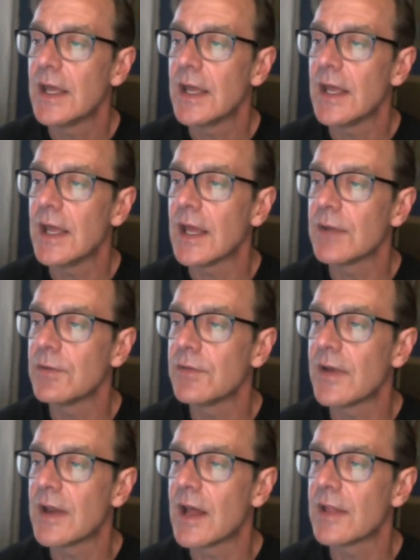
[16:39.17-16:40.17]
And we
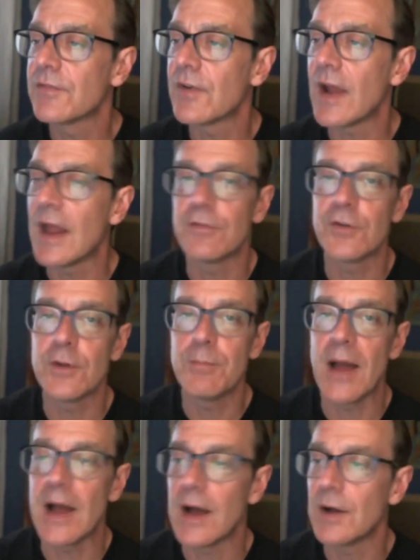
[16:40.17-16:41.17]
find out for every
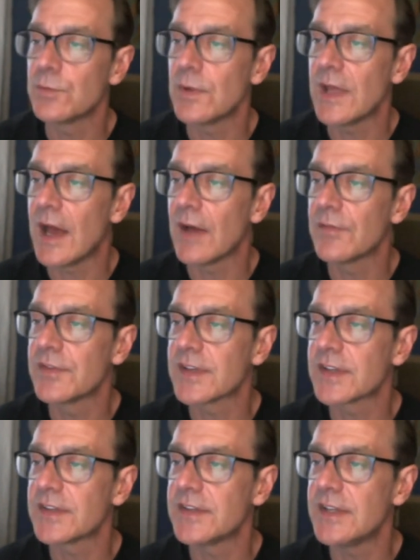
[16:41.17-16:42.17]
pound we have
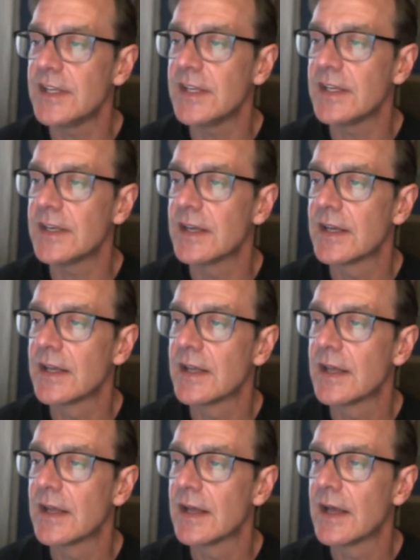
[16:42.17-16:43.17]
16
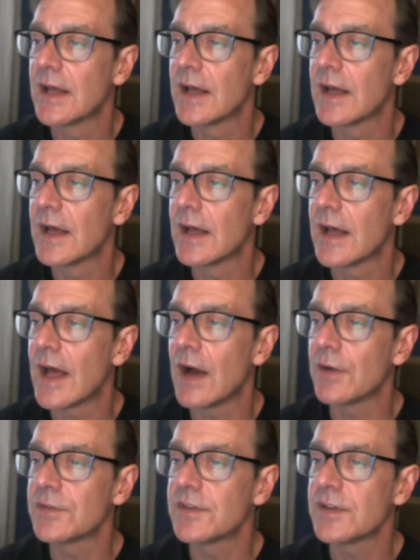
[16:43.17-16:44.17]

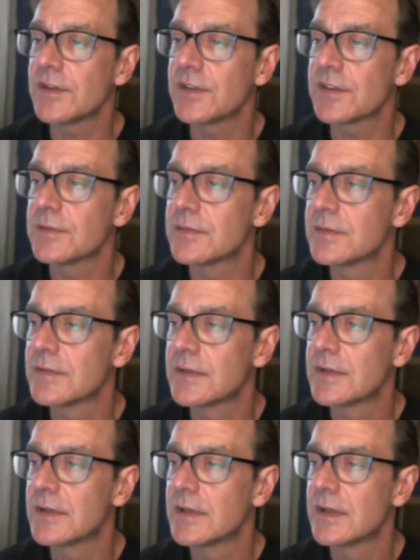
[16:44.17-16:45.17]
ounces.
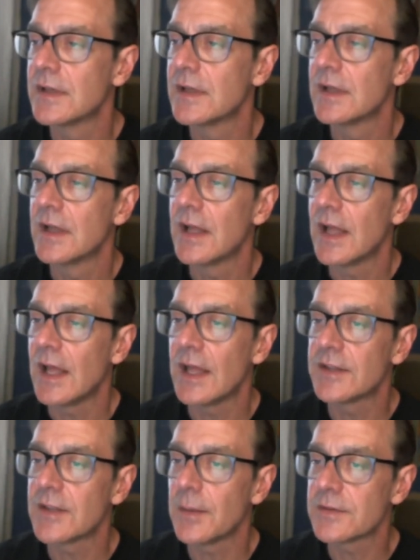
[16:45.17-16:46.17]
And
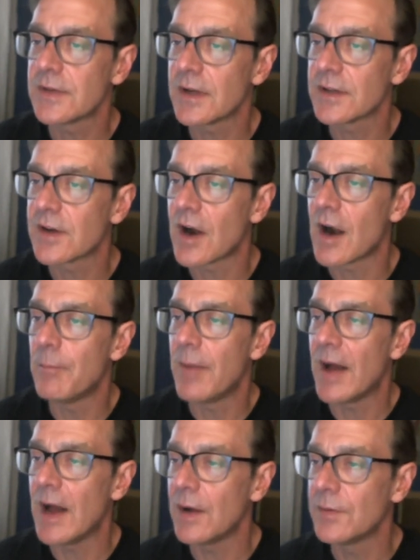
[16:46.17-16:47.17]
it's double check, so our
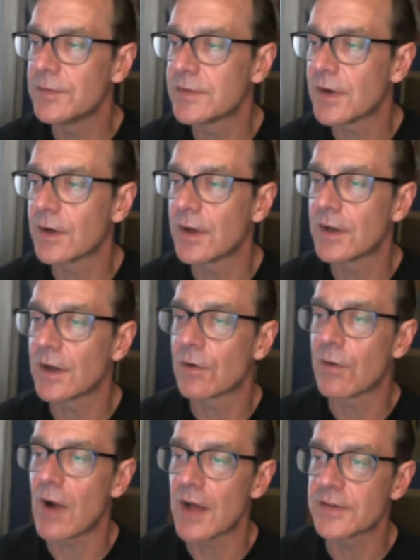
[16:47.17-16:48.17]
pounds are going to
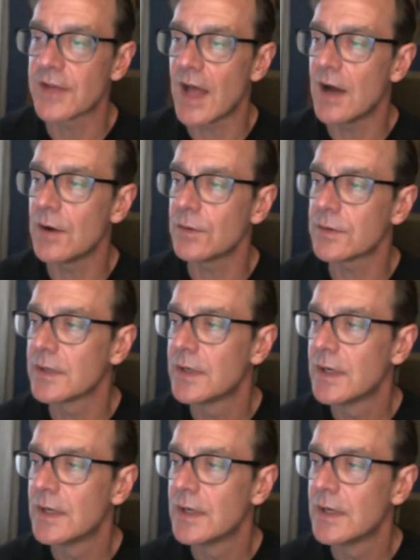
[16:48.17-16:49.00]
cross out.